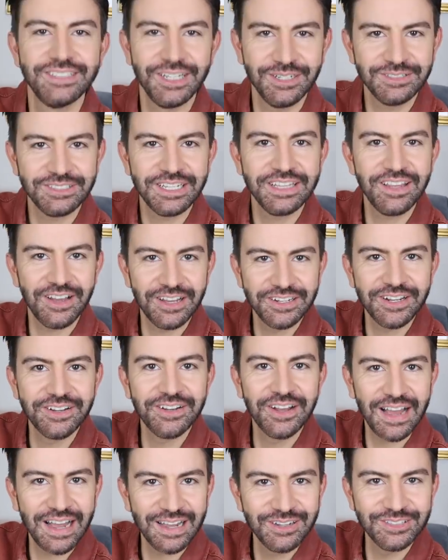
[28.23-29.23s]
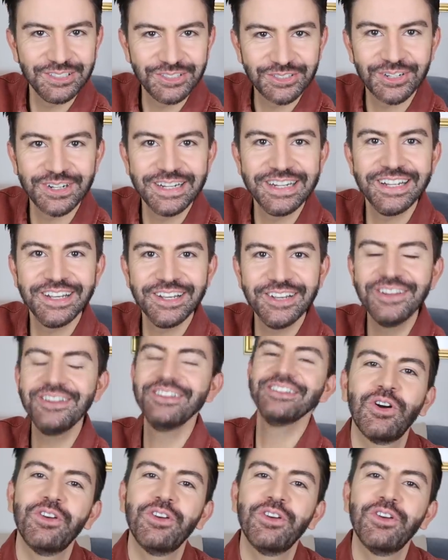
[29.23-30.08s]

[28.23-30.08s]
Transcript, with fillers: Don't say that I don't know how to treat you.